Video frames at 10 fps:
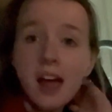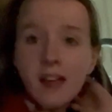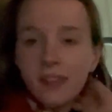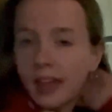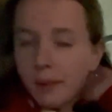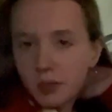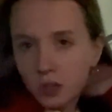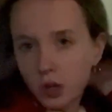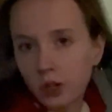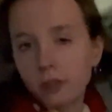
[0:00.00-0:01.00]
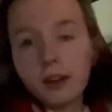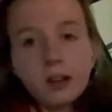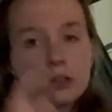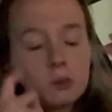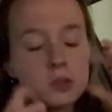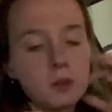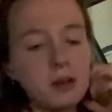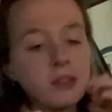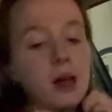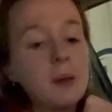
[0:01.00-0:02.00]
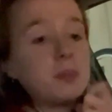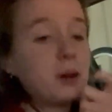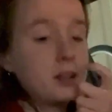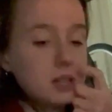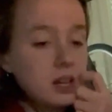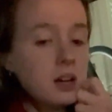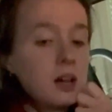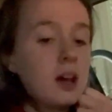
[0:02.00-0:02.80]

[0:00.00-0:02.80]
and the camera's crooked right now, so I'm sorry about that. But